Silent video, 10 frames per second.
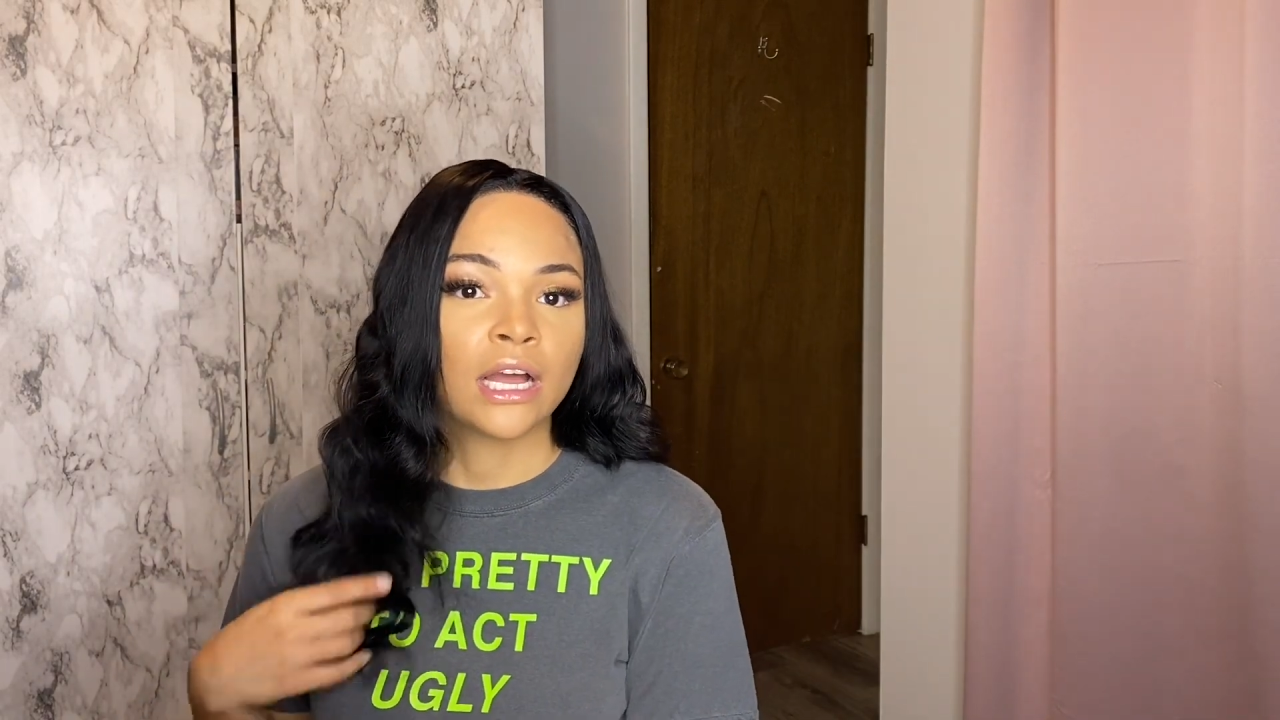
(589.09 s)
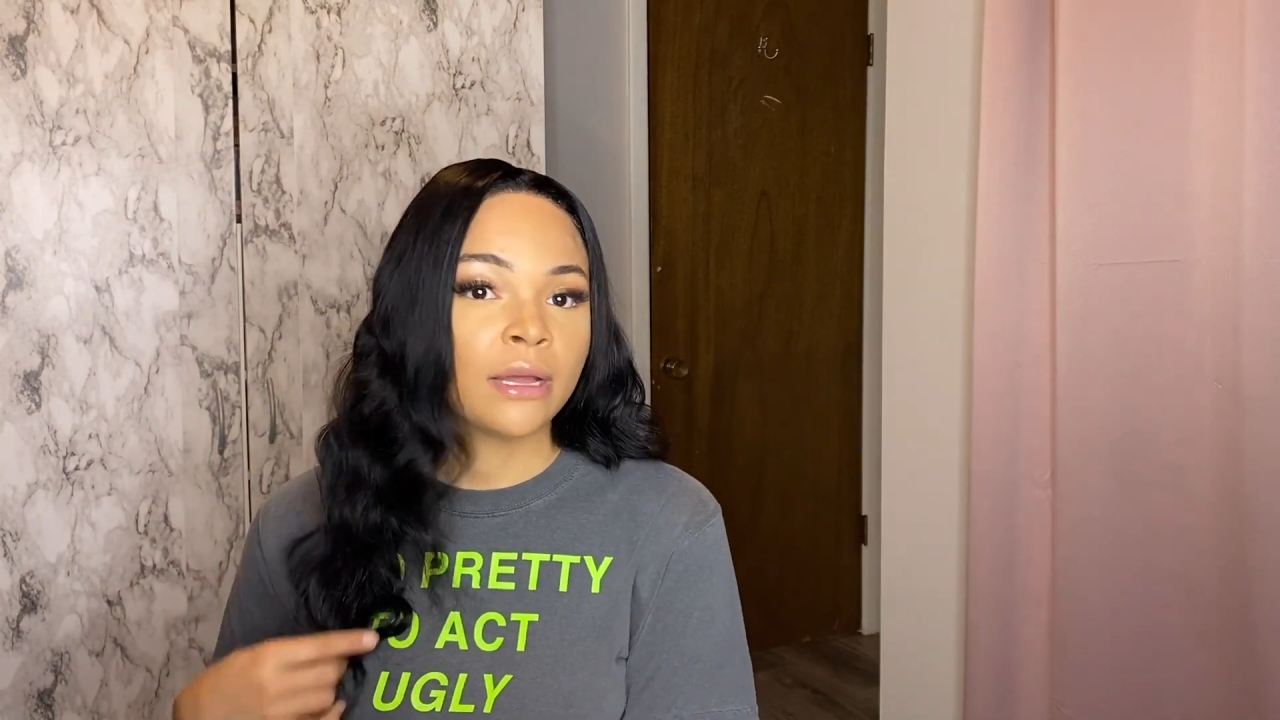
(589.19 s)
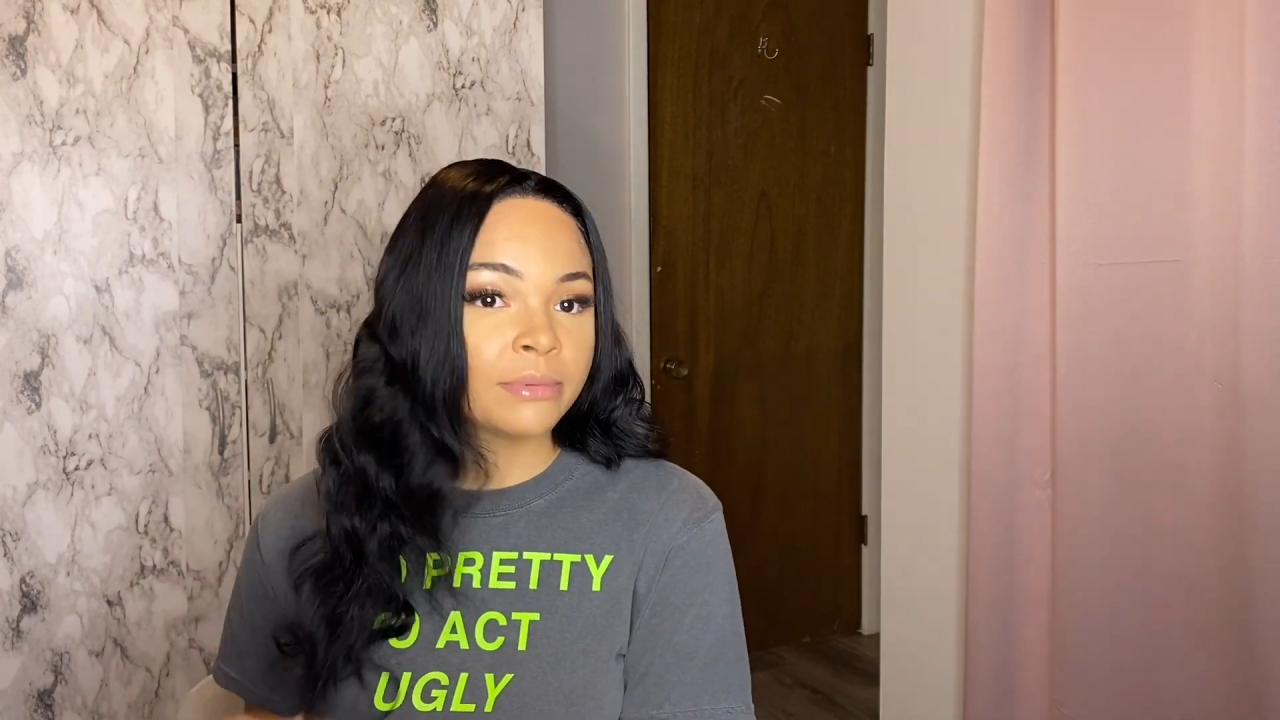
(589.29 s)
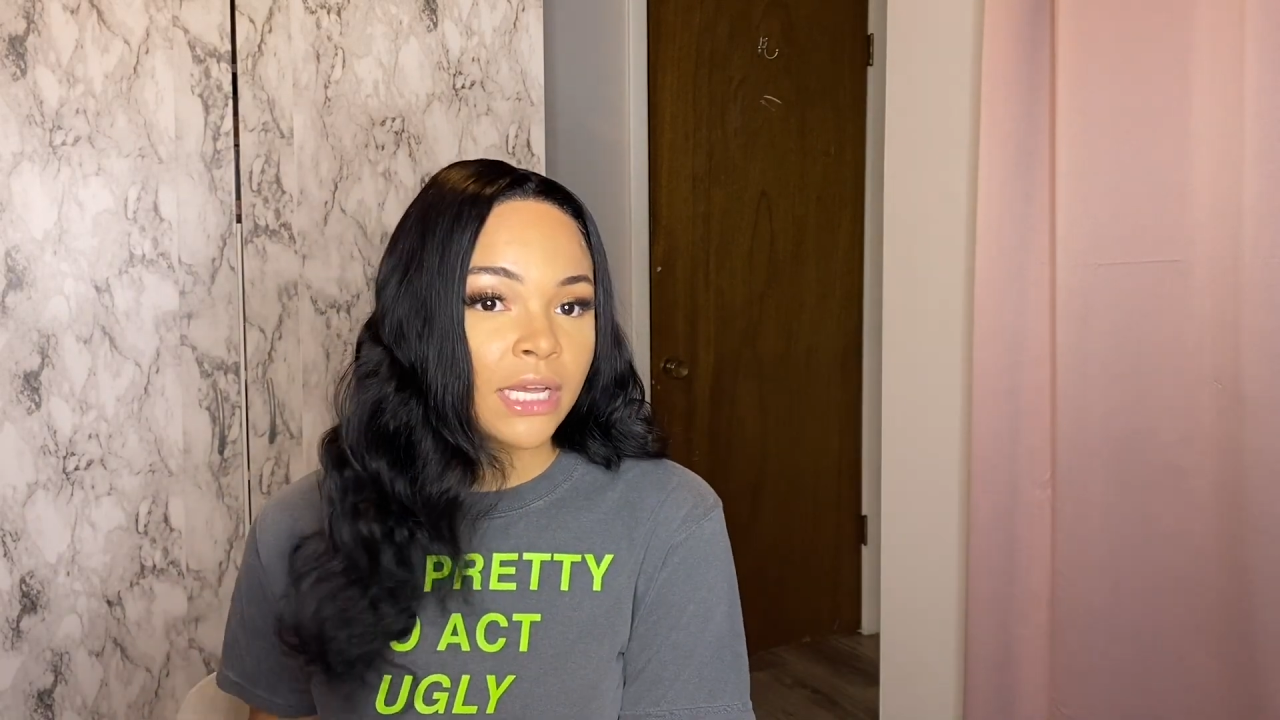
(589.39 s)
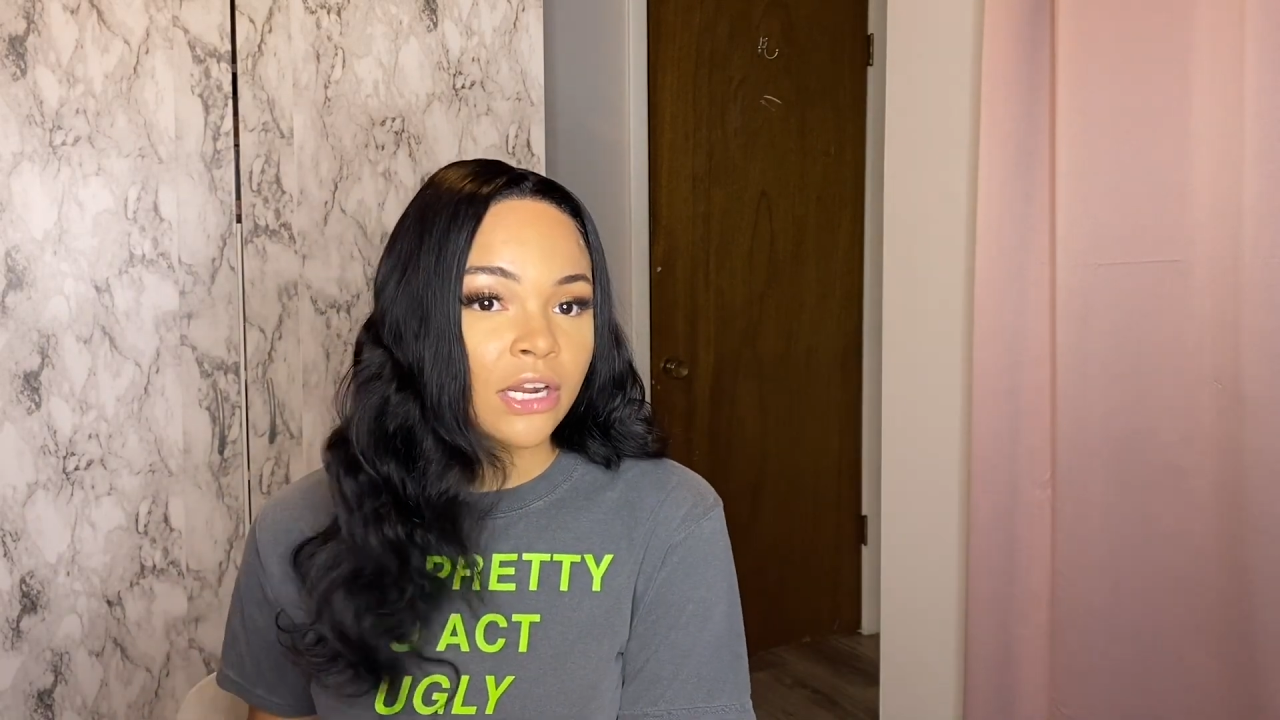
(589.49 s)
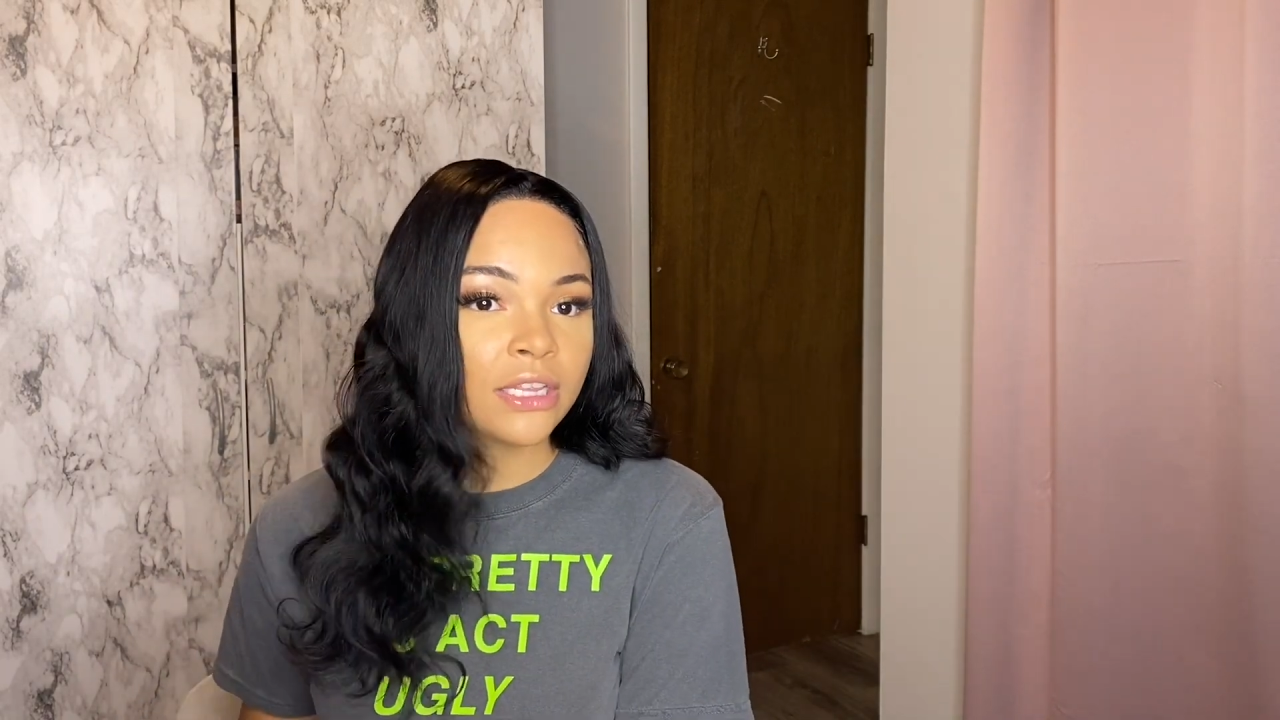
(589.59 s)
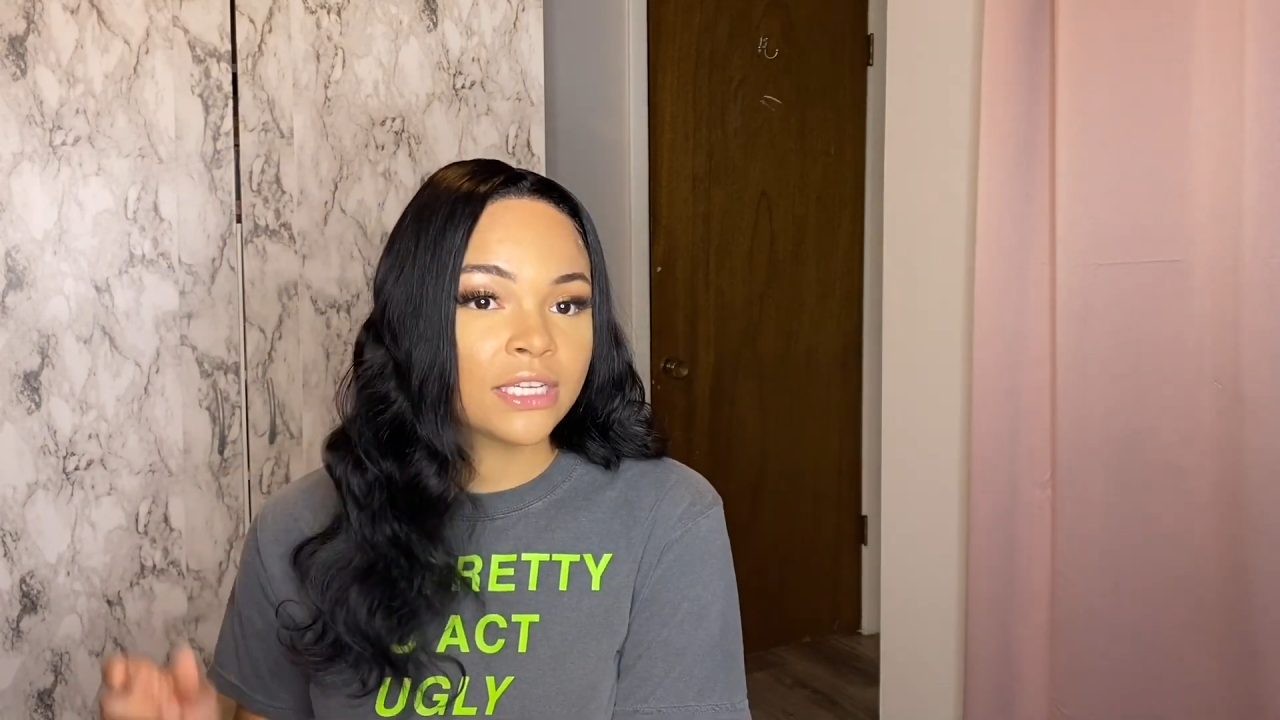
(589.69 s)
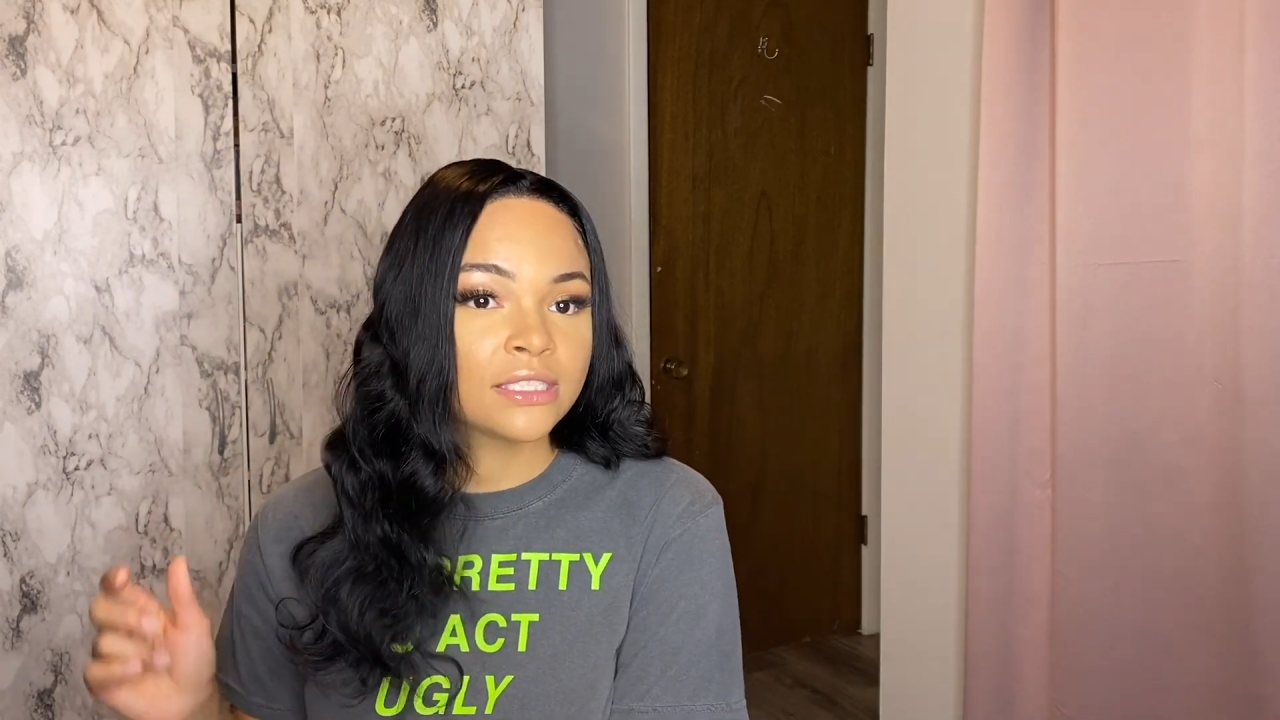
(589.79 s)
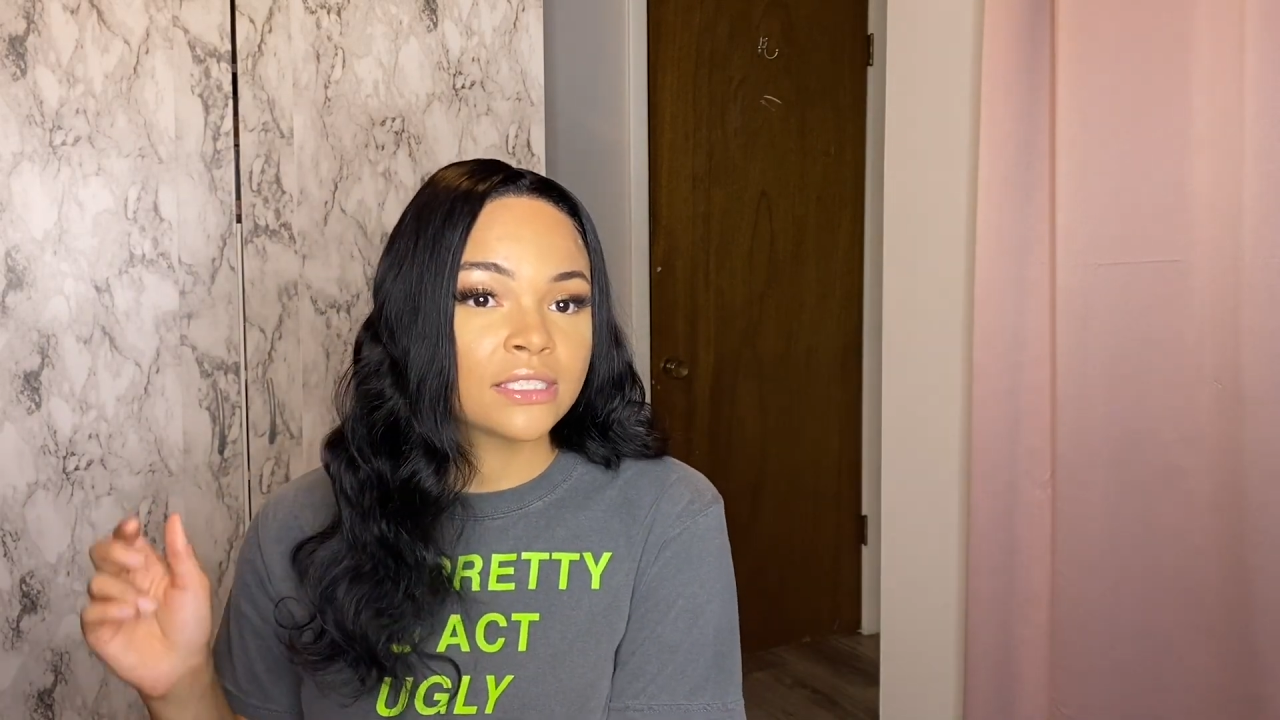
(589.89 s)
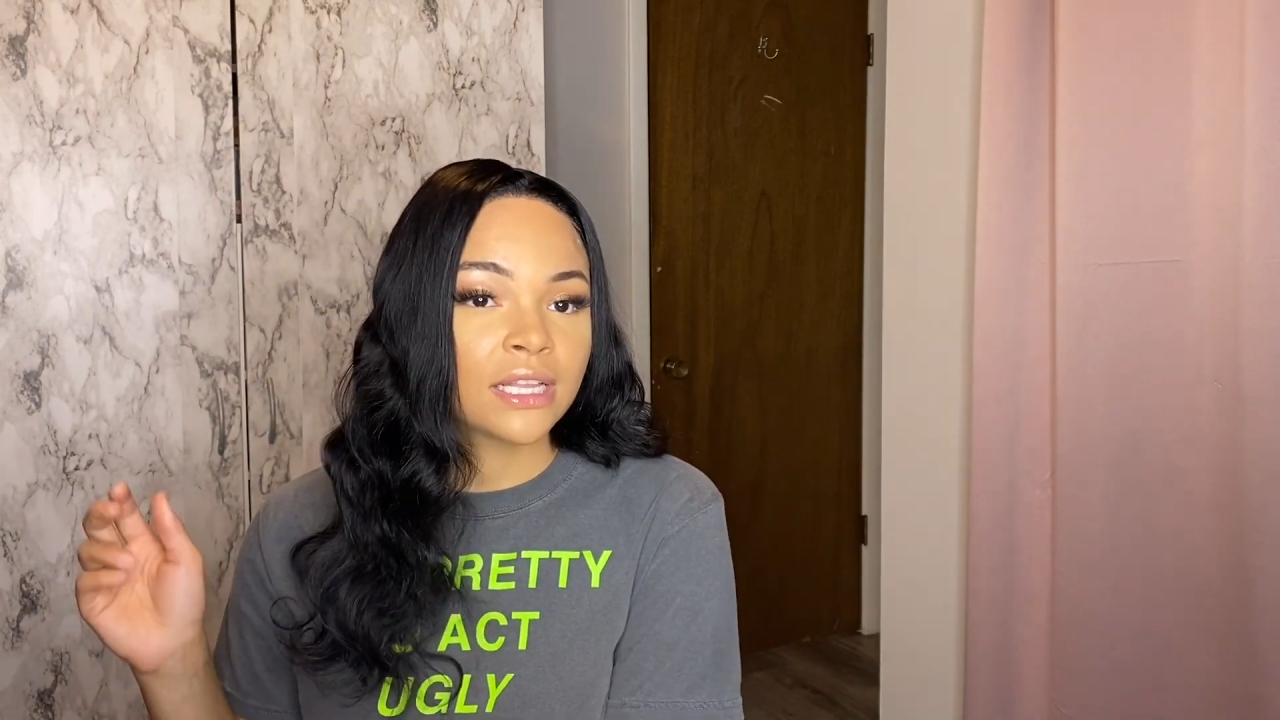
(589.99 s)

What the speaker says: update on this,